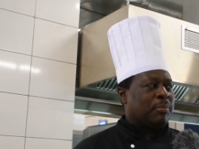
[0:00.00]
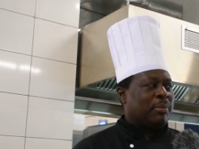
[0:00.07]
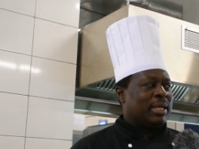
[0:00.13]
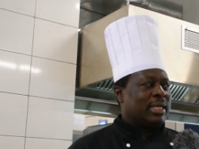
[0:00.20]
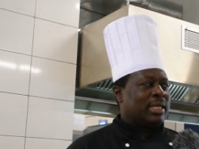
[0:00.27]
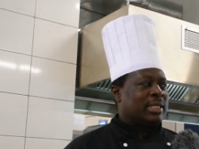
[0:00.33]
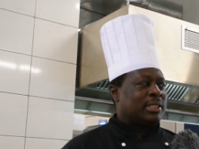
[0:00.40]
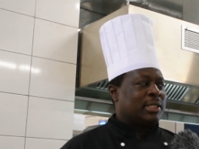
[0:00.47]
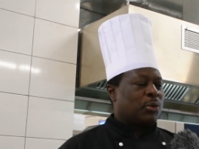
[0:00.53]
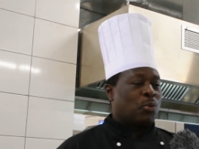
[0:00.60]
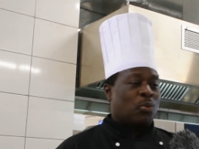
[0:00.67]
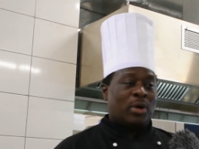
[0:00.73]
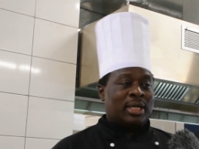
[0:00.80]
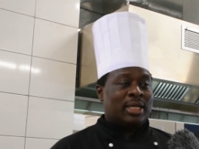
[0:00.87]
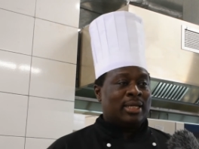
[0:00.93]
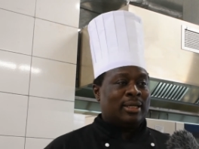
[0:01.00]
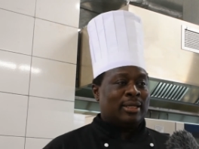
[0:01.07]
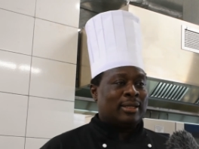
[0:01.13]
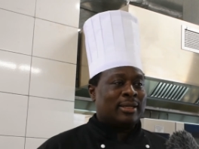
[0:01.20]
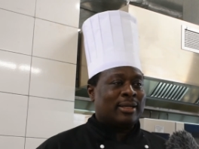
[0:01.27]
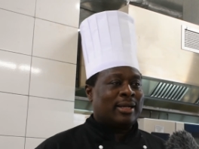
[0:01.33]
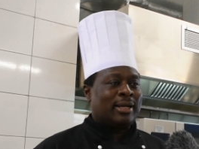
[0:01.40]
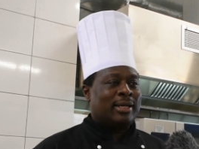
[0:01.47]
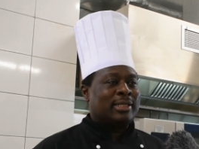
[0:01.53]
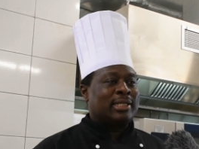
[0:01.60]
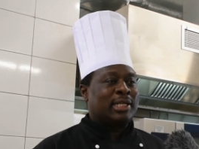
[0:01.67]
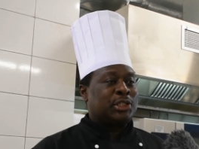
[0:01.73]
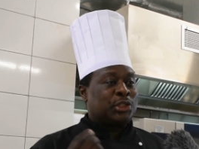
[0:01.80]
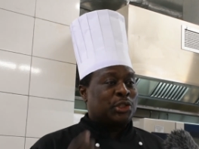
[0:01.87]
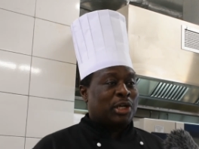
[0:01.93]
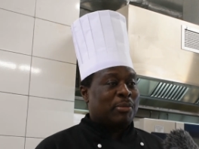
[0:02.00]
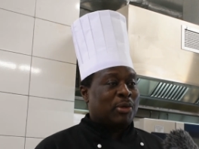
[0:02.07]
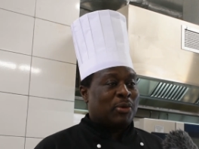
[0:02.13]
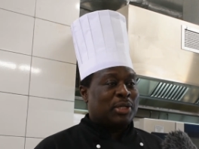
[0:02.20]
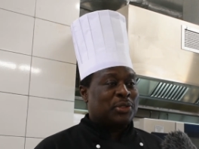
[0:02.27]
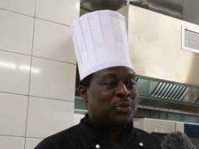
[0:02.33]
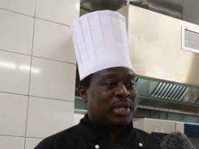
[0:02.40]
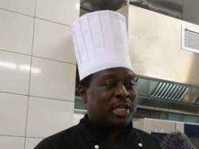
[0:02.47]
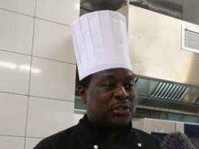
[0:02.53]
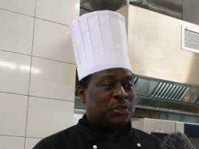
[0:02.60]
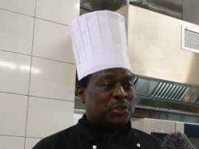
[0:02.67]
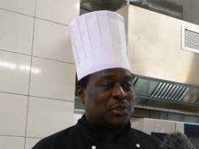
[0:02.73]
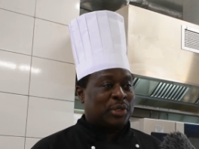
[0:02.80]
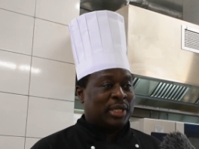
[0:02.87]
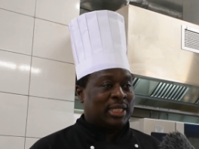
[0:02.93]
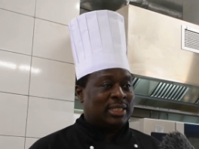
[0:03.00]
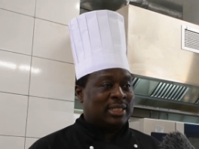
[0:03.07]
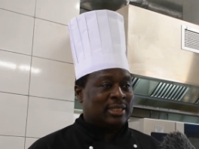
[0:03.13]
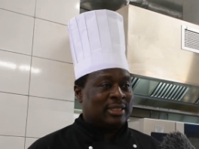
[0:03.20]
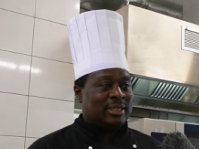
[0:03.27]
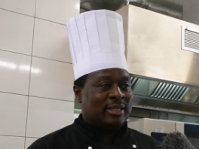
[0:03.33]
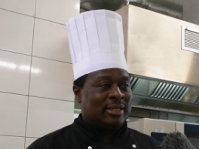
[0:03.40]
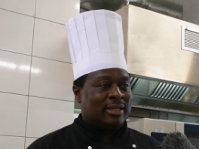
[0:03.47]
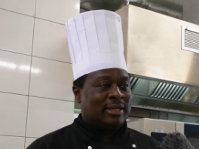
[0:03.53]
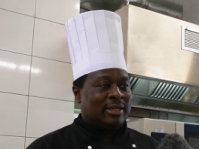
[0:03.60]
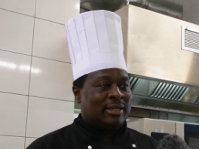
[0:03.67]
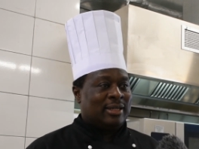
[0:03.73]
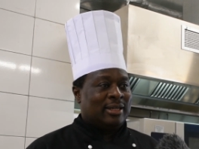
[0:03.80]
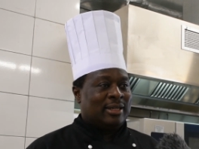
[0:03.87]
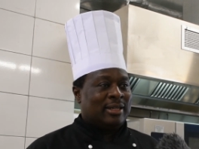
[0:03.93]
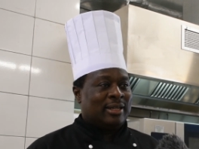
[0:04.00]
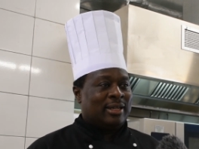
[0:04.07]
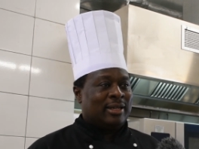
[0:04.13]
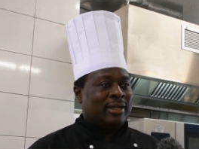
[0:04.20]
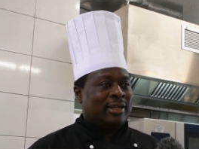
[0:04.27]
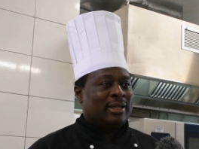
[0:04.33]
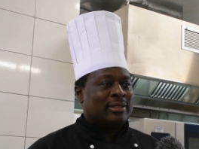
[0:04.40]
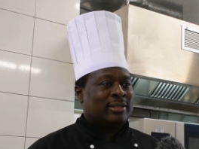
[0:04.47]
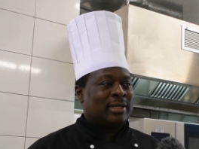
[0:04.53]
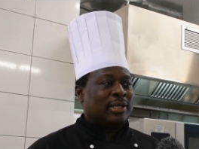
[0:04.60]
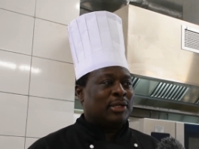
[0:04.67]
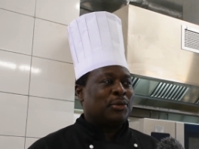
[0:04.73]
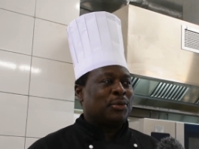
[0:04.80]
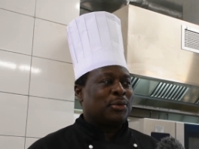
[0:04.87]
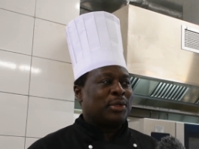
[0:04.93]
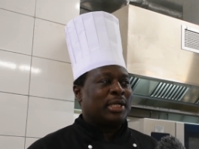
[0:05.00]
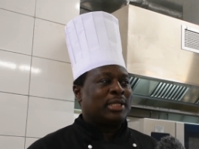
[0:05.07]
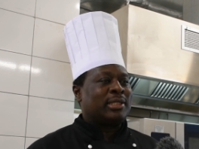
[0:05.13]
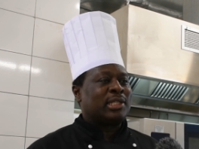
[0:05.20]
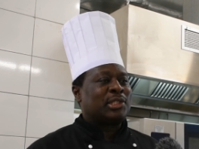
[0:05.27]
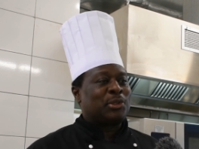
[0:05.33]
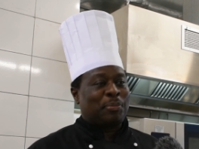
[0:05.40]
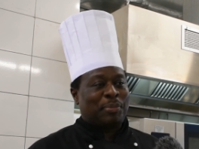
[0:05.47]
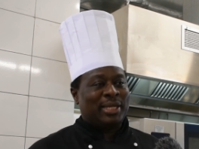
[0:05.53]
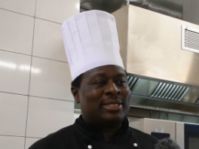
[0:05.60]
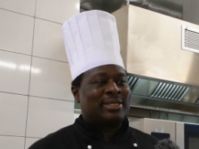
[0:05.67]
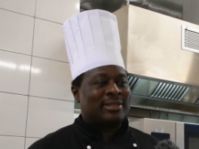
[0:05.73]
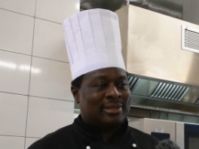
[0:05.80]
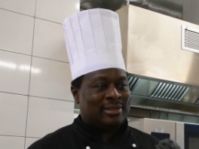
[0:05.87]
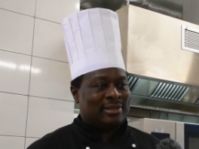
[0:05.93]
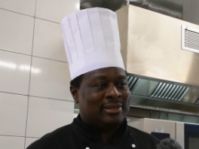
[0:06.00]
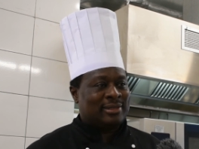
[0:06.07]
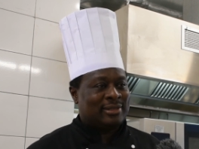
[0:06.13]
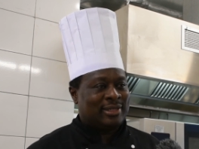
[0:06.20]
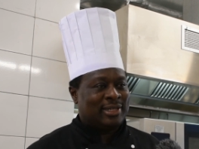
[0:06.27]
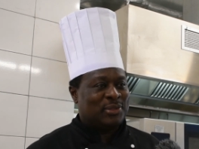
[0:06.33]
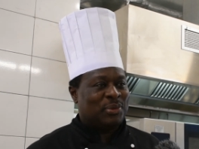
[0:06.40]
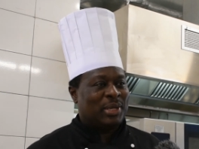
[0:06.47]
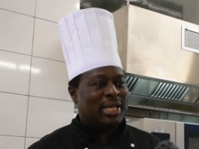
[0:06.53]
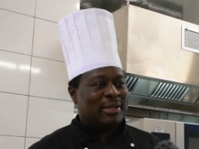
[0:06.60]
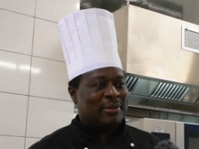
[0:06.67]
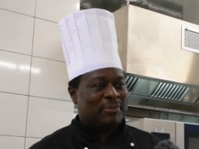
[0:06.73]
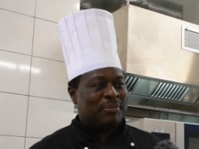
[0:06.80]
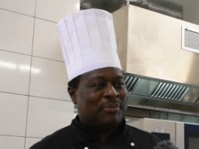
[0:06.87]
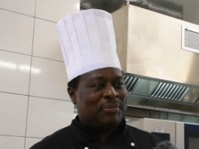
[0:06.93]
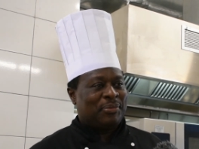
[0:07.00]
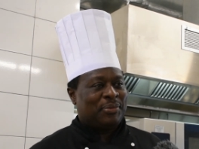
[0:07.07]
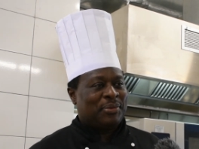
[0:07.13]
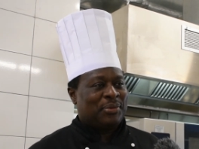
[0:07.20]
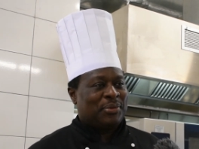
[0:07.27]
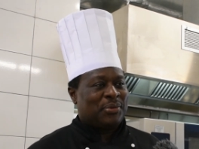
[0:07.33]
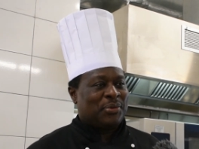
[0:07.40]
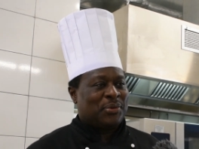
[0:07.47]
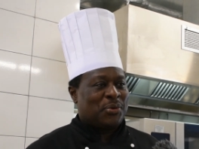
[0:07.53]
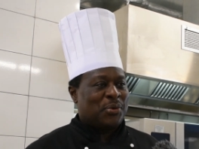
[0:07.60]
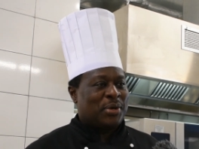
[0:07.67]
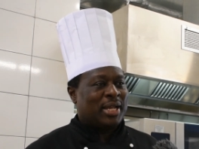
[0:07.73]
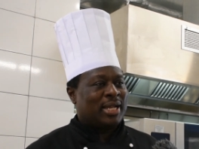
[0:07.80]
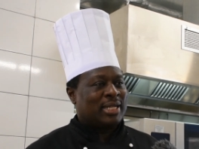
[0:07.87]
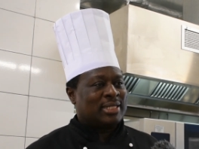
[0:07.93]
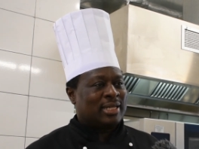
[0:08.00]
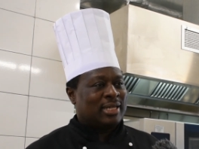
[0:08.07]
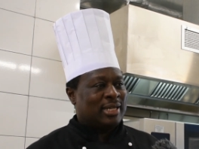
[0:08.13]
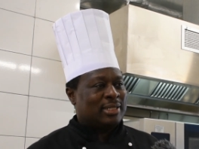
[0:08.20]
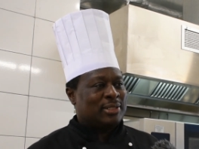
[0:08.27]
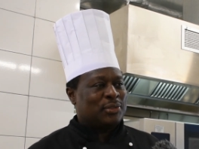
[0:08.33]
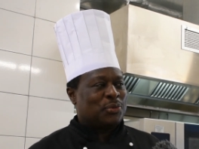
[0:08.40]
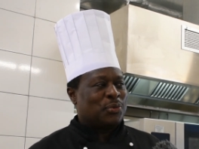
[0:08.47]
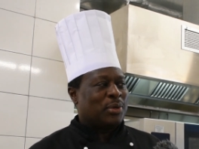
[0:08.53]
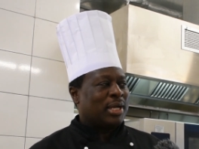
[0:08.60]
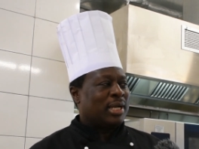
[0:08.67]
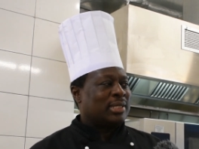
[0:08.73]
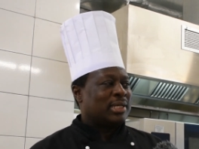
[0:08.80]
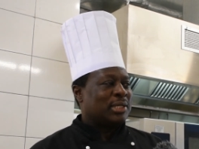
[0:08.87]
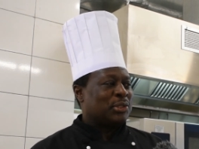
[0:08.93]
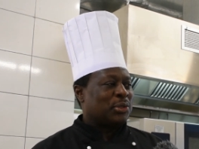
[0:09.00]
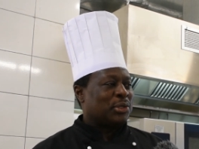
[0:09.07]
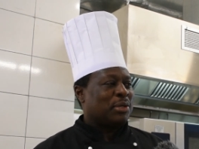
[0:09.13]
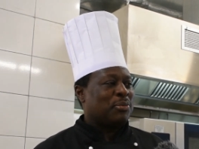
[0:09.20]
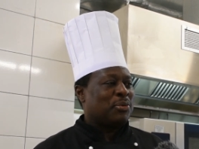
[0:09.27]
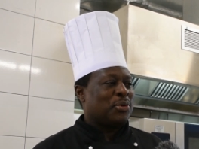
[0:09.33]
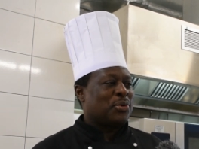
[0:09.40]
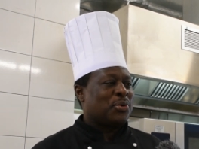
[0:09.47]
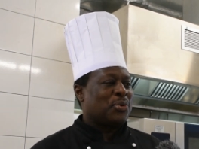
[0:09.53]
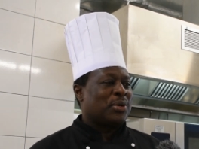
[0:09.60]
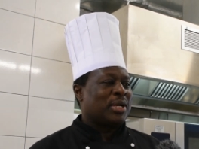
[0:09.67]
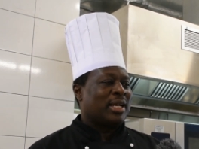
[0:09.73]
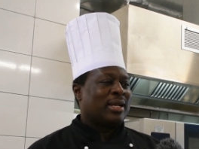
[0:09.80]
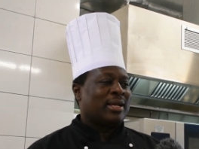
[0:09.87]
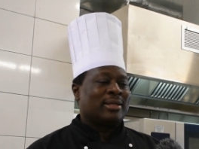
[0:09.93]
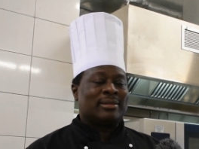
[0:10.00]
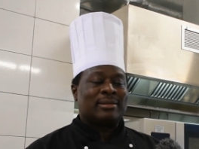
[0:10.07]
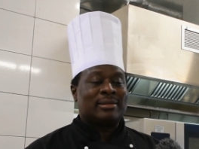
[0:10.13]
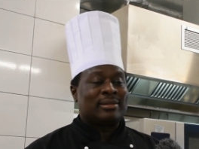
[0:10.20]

but it is rewarding. It is enjoyable once you get used to it. And I can tell you, it takes you places as well. Cooking is an art, cooking is enjoyable, cooking is